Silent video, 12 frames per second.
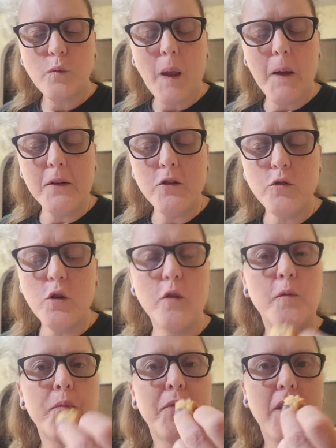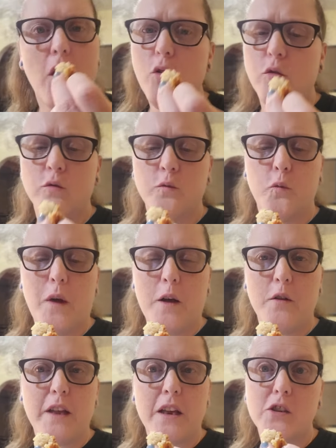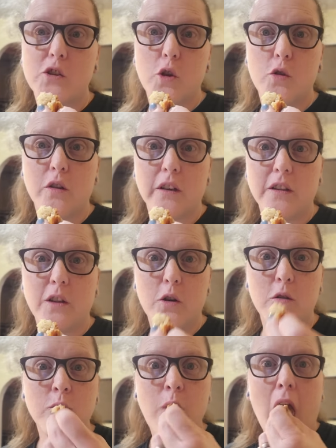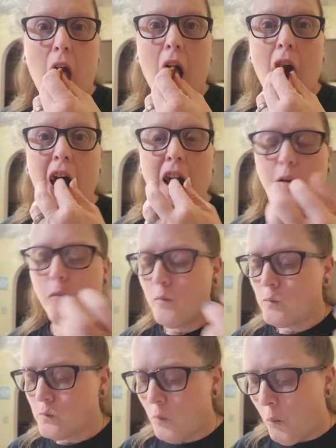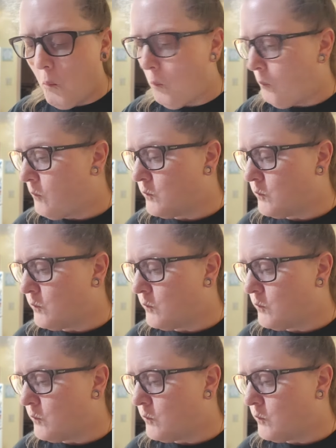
I don't know. Oh, wow, that is so good, though. Mm.